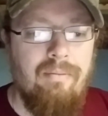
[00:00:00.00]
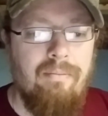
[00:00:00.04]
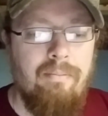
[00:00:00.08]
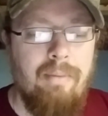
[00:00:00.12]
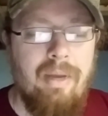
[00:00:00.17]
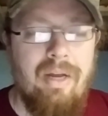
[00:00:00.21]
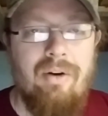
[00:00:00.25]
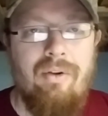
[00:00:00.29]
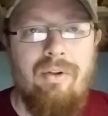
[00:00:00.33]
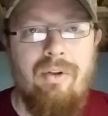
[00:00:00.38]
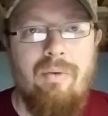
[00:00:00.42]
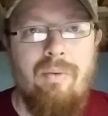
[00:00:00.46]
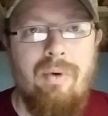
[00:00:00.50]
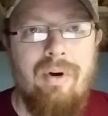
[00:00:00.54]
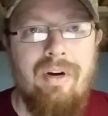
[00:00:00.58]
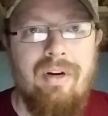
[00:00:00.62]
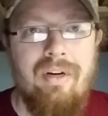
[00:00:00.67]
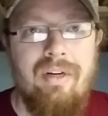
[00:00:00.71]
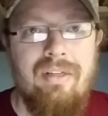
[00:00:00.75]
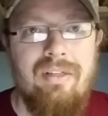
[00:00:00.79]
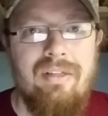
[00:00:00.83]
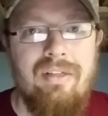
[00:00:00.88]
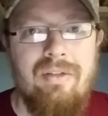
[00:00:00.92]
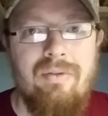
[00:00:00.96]
mental
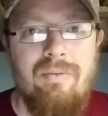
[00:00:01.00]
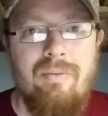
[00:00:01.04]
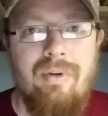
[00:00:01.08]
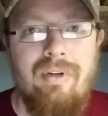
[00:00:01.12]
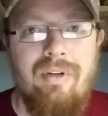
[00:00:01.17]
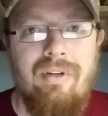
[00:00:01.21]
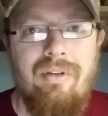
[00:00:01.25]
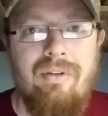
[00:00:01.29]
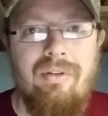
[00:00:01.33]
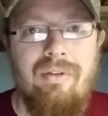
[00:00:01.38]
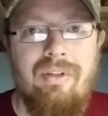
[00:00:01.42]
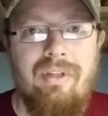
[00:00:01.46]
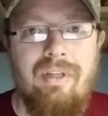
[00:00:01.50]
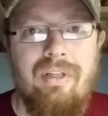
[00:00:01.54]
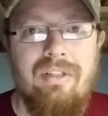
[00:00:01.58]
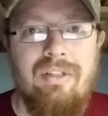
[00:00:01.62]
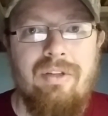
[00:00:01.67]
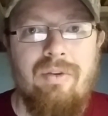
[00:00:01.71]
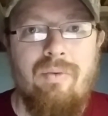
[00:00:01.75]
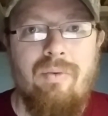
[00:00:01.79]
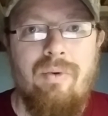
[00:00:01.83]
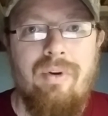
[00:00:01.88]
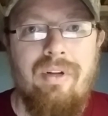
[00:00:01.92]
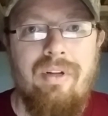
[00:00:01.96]
awareness as well as
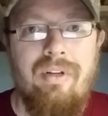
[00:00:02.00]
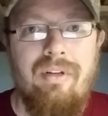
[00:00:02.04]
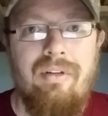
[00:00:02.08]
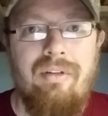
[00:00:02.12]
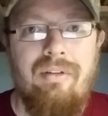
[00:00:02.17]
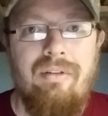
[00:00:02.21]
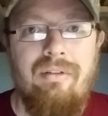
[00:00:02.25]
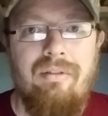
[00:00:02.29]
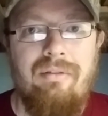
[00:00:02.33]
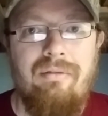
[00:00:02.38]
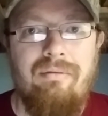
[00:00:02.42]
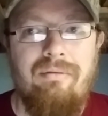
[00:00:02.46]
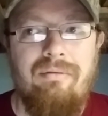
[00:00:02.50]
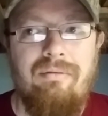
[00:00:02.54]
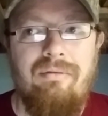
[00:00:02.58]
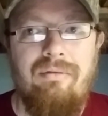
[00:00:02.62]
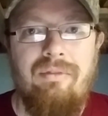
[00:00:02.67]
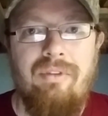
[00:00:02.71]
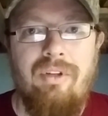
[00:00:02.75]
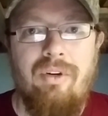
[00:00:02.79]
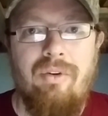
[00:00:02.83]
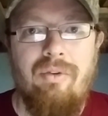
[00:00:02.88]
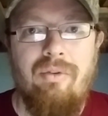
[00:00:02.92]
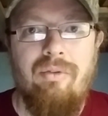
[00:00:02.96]
to what
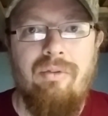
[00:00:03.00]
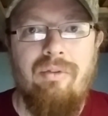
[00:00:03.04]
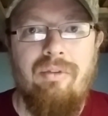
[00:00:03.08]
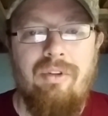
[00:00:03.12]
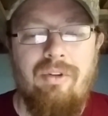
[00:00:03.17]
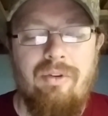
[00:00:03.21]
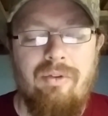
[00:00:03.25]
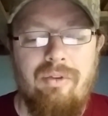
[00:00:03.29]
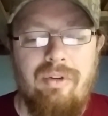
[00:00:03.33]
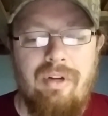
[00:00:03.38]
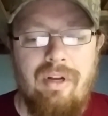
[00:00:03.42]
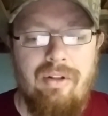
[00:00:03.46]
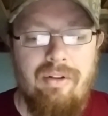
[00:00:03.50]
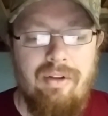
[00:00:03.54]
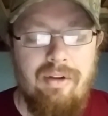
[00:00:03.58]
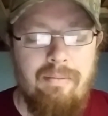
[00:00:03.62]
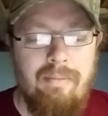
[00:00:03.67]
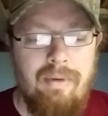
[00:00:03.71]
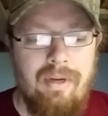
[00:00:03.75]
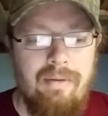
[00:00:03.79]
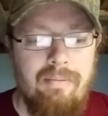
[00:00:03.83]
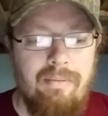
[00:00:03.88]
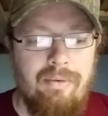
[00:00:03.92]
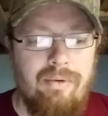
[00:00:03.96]
you're telling
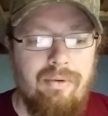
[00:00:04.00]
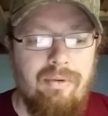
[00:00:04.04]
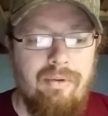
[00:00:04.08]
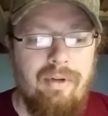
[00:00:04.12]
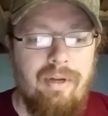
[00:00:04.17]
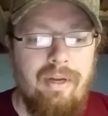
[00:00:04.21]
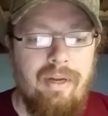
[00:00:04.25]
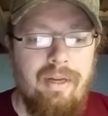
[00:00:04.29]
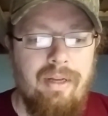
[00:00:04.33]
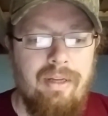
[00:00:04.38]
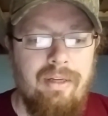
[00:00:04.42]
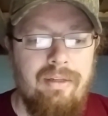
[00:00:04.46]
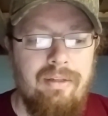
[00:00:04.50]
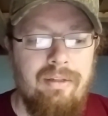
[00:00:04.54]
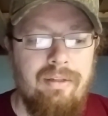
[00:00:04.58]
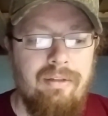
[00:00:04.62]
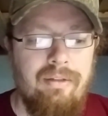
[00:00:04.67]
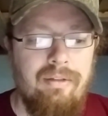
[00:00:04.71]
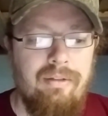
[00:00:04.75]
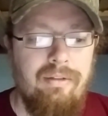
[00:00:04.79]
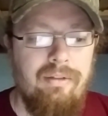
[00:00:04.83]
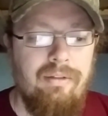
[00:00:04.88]
people, and